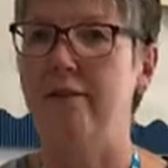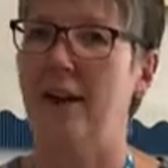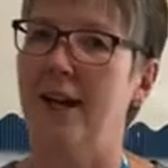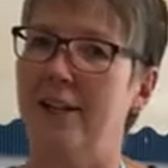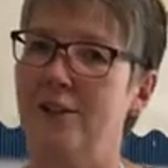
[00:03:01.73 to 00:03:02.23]

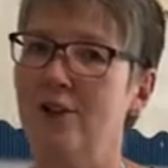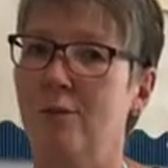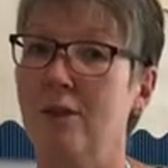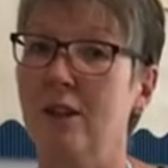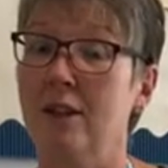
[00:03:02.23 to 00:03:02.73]
Find
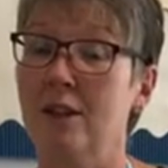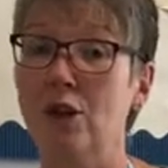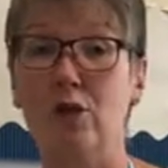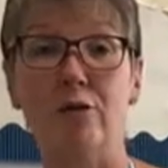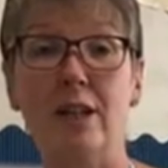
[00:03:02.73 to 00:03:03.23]
something that's
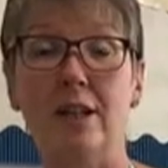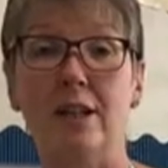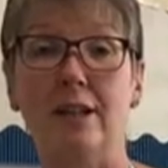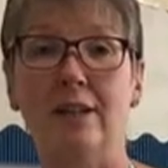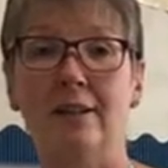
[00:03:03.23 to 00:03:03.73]

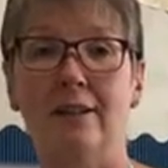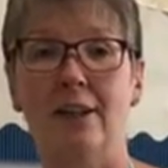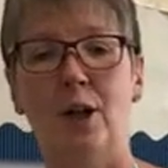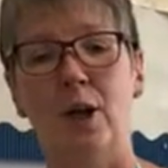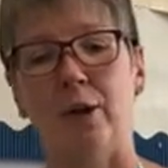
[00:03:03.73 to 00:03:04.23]
green.
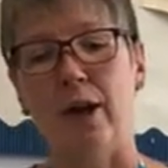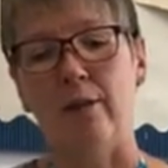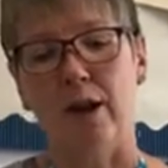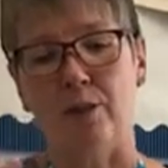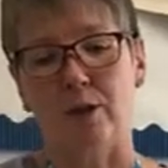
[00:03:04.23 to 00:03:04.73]

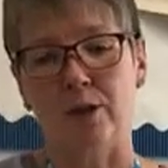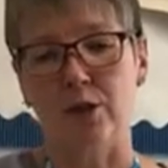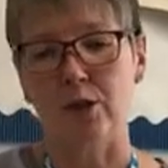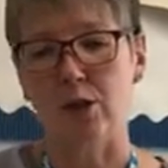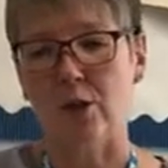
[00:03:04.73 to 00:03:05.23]
They're able
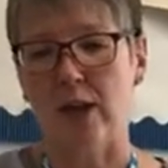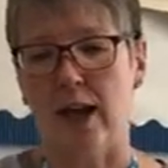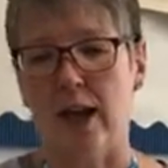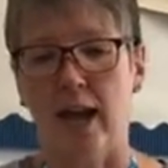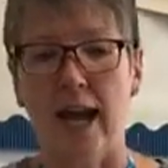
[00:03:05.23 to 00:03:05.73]
to do
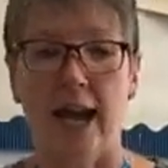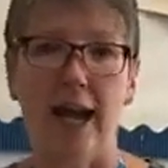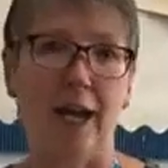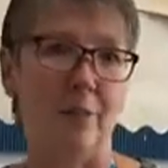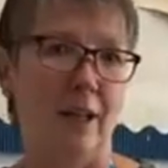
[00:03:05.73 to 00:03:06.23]
that.
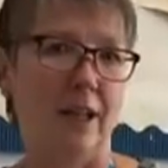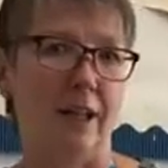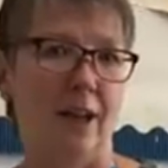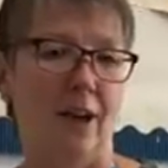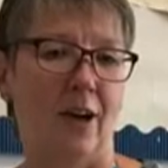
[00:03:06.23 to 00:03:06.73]
How
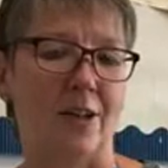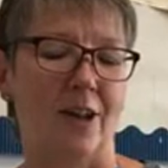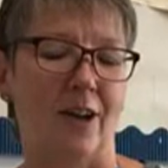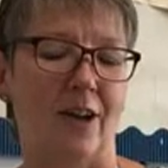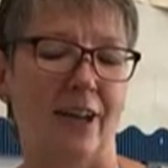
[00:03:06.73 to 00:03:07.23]
many cars
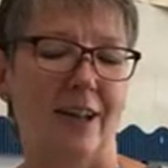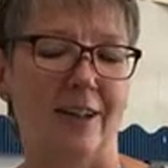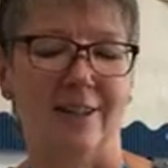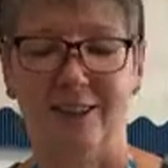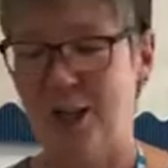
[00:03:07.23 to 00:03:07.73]
are there?
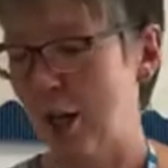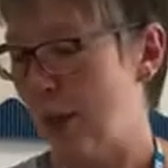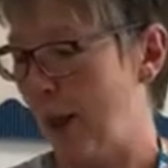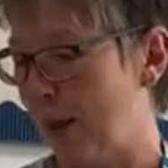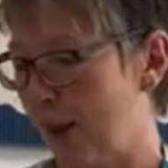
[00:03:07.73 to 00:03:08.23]

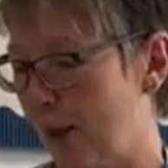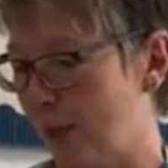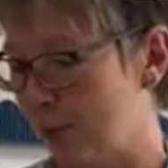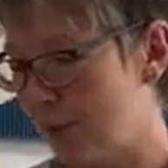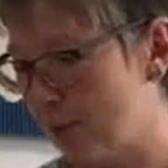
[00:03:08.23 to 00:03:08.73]
They're
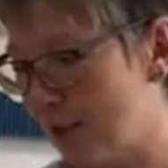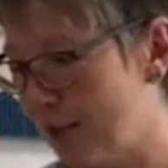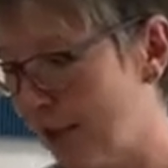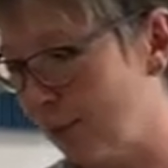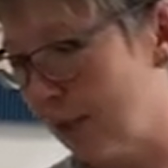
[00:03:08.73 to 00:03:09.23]
able to
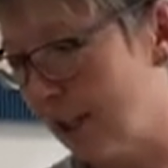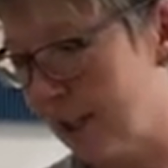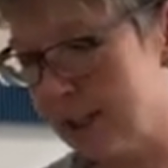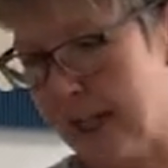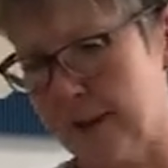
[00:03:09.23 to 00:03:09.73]
tell me
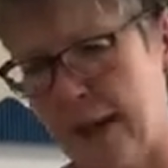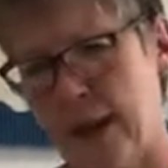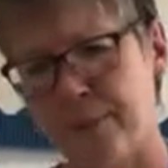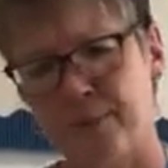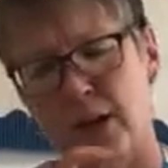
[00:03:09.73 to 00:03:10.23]
things like that.